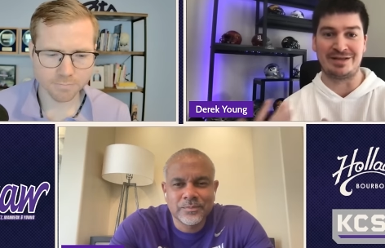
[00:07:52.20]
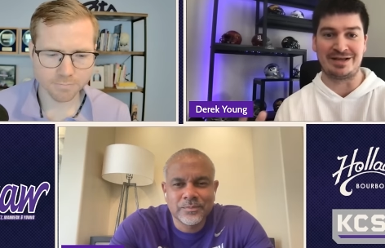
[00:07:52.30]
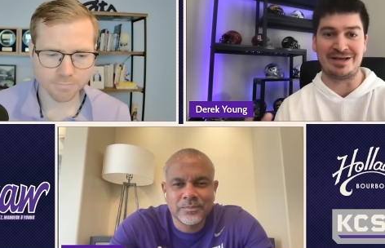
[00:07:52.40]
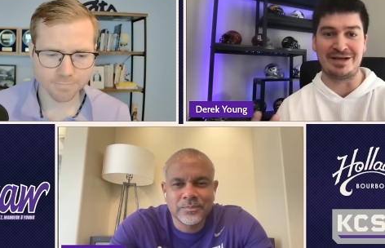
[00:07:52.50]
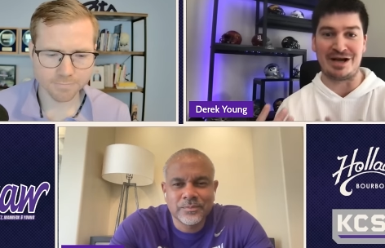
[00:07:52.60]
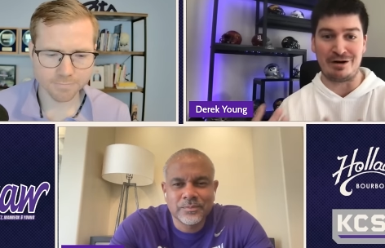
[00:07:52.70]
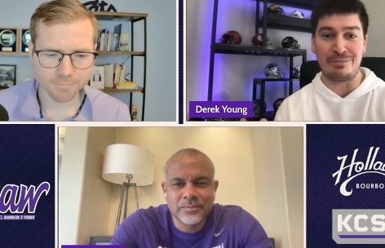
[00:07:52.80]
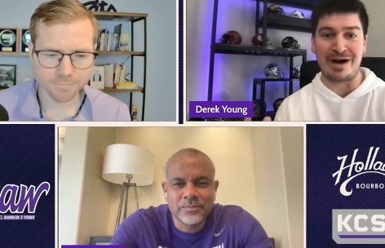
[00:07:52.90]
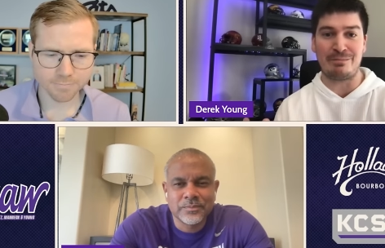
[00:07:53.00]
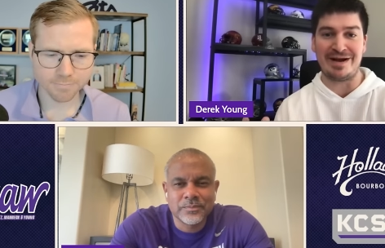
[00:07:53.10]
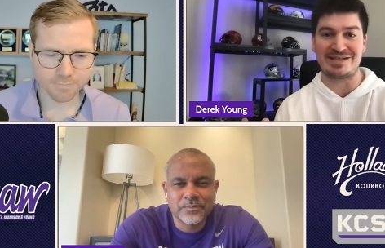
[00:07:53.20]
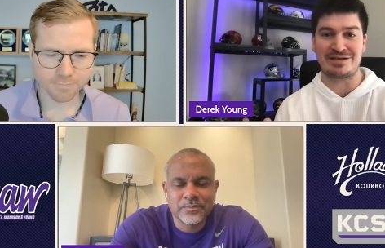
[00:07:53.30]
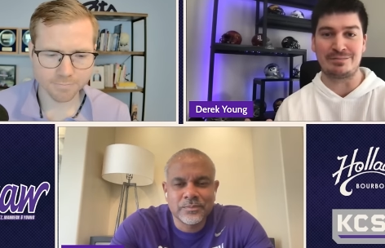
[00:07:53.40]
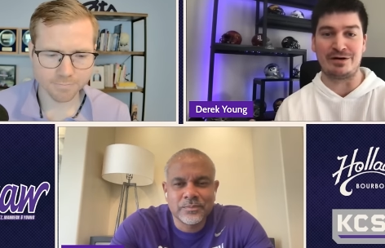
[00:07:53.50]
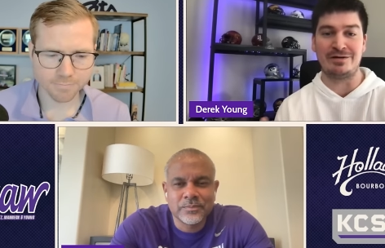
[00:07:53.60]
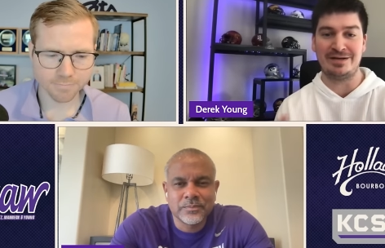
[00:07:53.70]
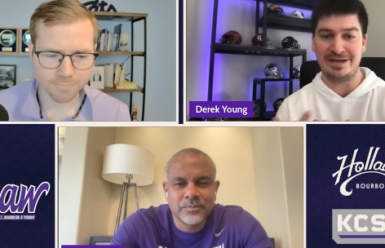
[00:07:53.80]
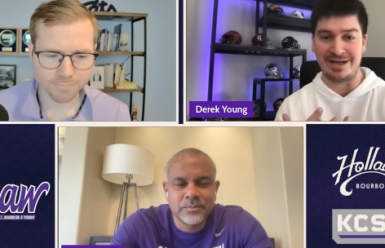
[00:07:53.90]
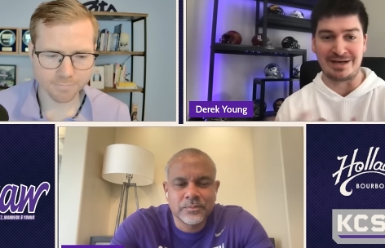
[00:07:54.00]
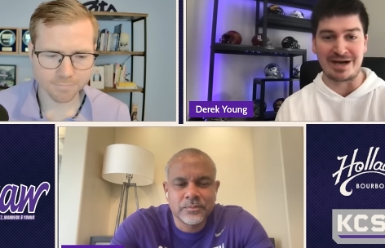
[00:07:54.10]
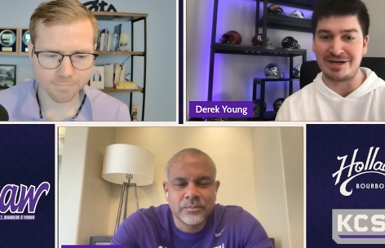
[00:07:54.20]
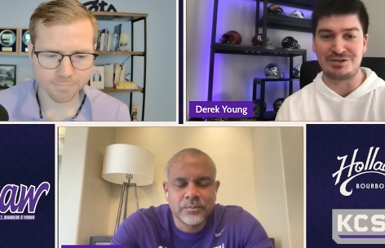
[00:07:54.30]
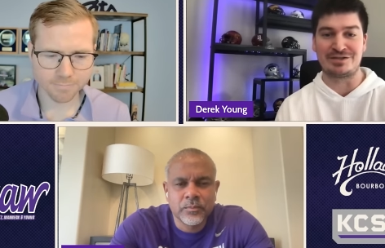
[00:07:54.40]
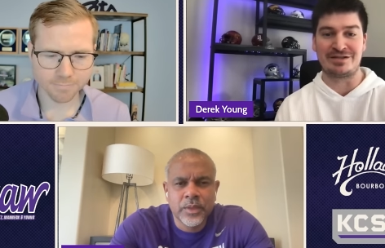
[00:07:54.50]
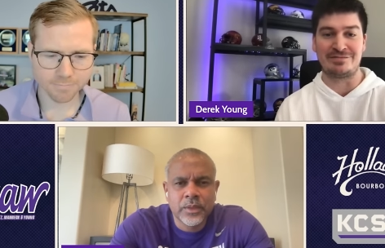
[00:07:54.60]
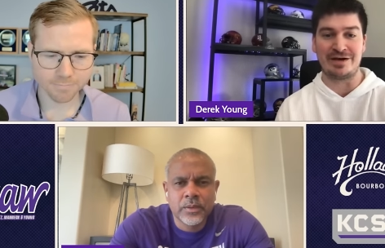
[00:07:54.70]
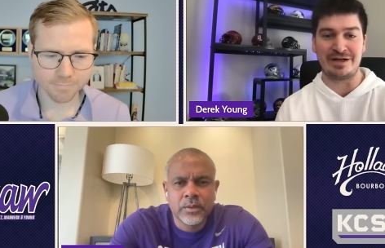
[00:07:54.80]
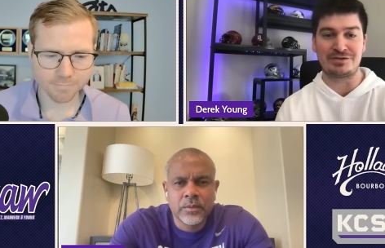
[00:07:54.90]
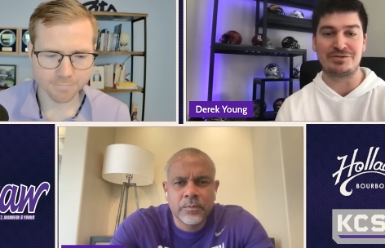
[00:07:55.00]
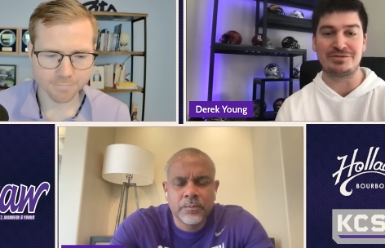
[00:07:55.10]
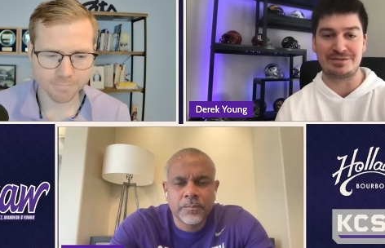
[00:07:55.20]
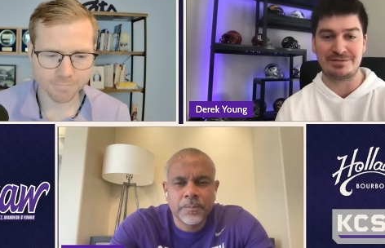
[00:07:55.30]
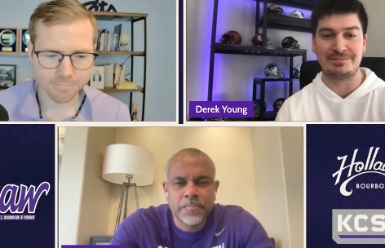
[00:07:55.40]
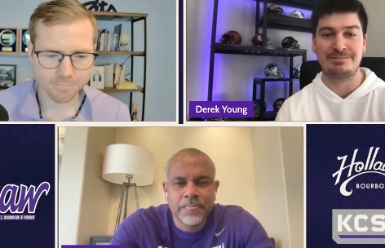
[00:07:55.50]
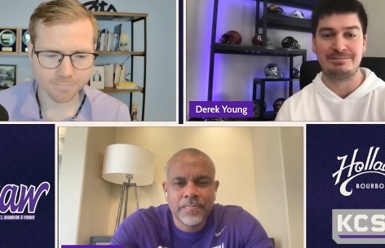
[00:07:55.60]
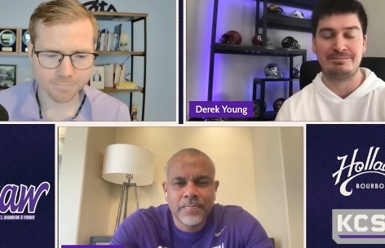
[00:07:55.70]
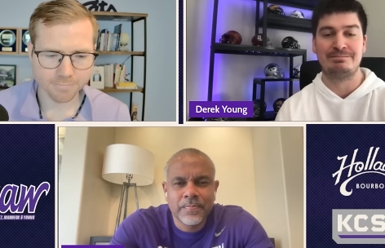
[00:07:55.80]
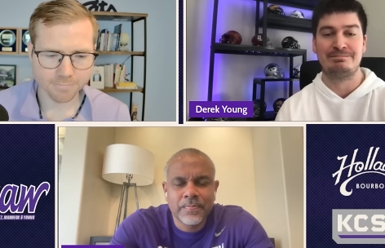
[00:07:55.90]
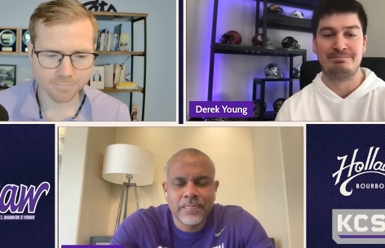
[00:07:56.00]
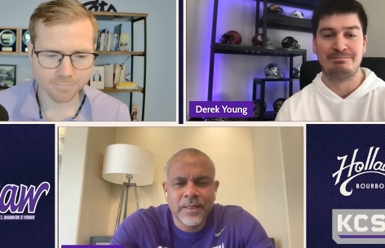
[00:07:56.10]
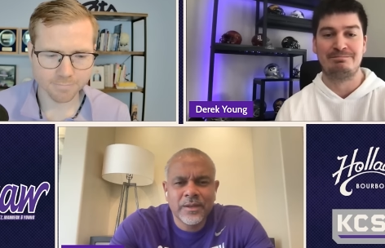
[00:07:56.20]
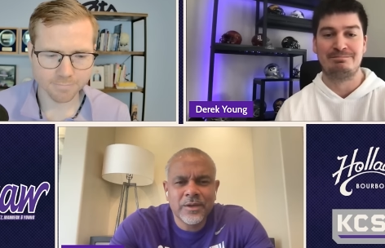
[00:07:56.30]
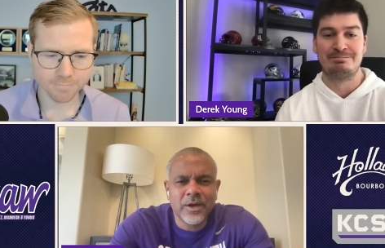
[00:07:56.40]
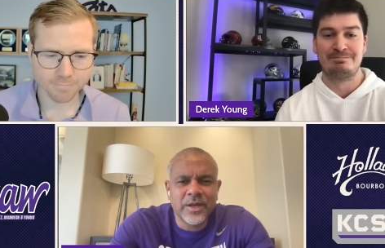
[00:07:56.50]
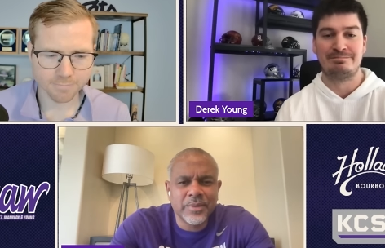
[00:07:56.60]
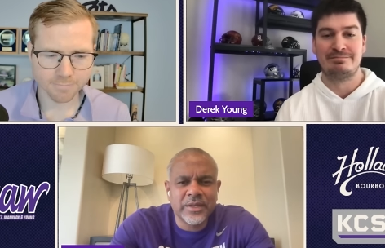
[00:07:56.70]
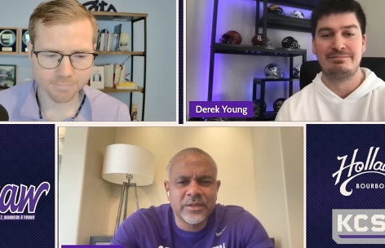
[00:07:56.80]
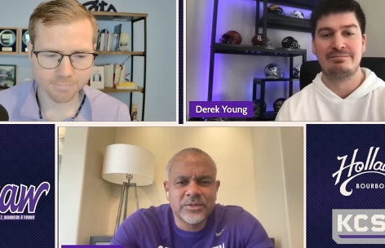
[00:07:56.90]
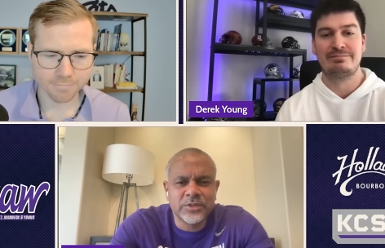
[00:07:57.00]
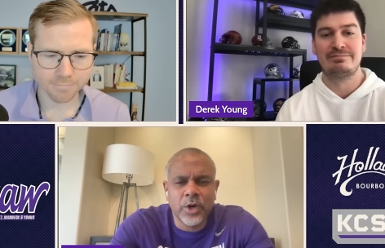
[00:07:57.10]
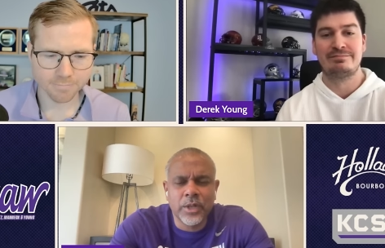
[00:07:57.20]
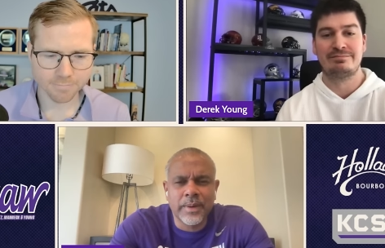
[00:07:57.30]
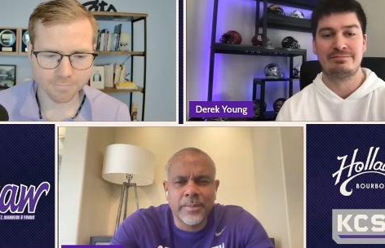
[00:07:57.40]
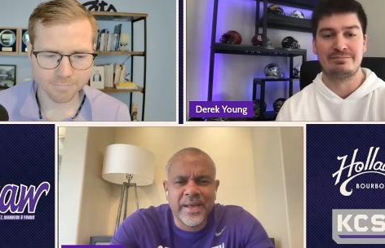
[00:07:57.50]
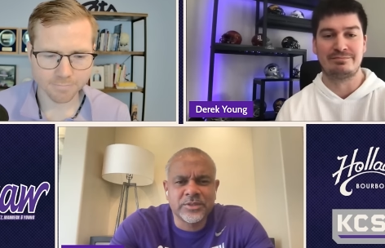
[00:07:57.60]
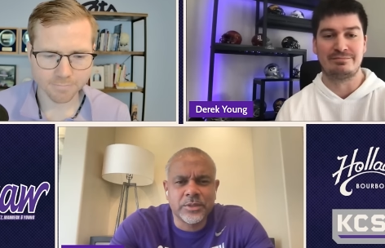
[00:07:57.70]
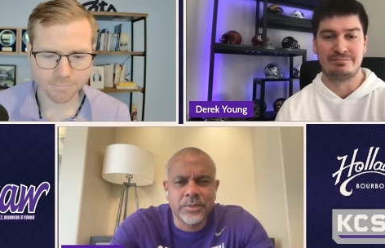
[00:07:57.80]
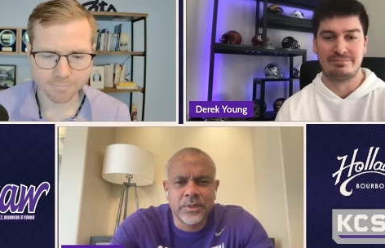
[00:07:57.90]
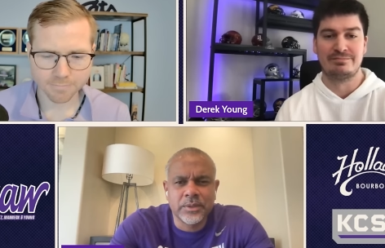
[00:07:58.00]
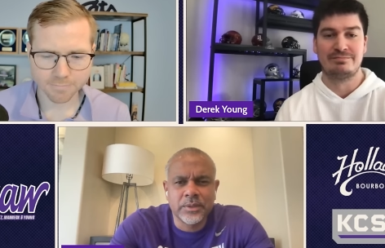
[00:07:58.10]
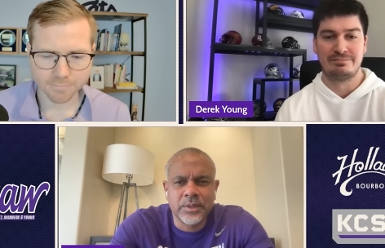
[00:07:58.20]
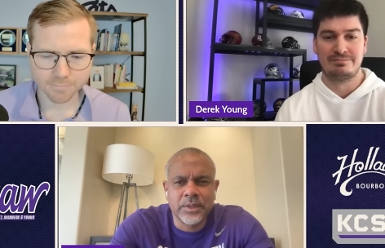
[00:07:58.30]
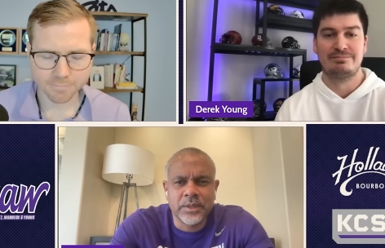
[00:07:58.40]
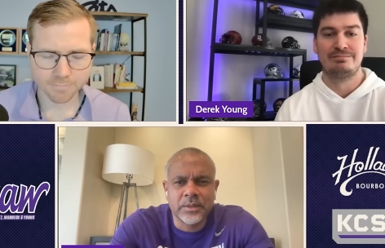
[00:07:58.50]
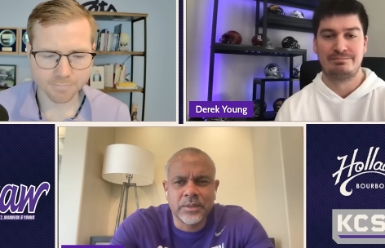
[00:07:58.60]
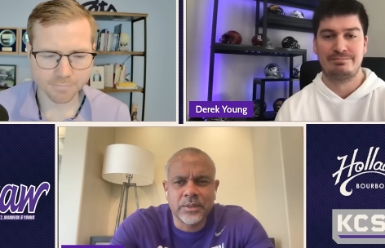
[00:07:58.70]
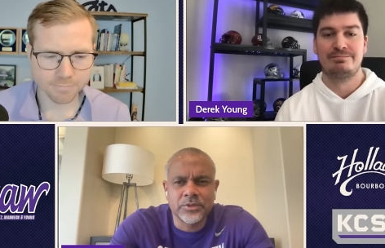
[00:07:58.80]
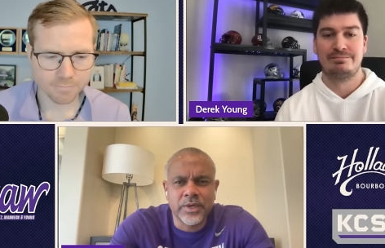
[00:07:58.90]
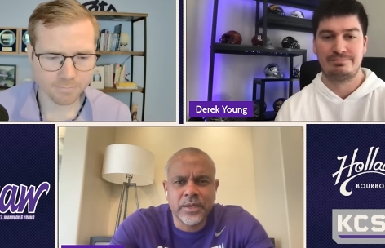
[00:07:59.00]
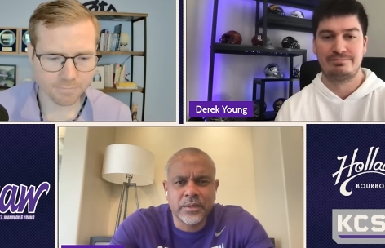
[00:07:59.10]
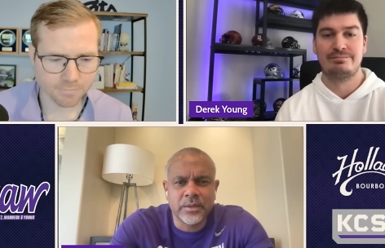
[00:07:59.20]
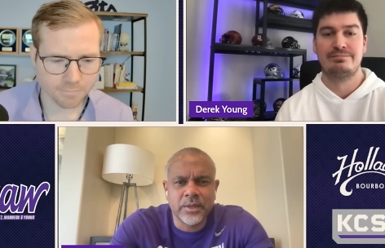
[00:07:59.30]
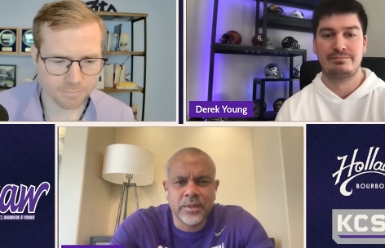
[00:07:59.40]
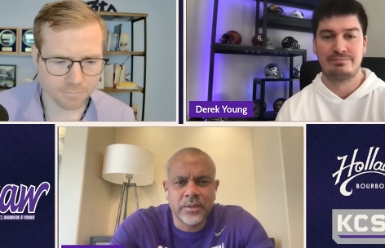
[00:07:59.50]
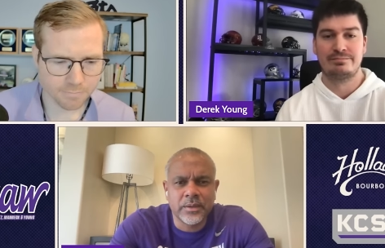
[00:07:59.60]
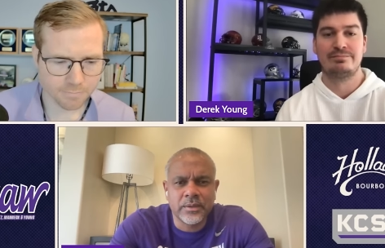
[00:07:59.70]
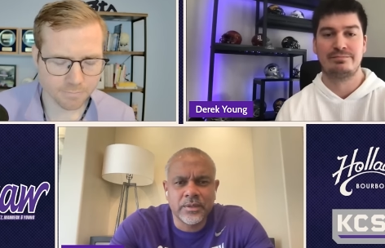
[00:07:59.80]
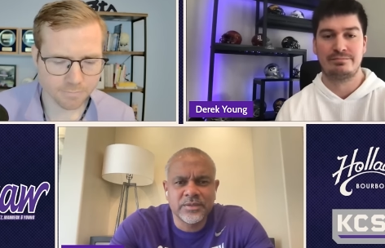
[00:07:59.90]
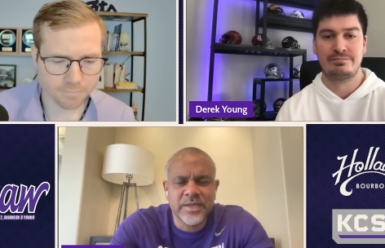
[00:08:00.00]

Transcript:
Speaker 1: with the kid about basketball and not just the financials?
Speaker 2: No, I mean it's it's all about basketball. Like that, you got you got these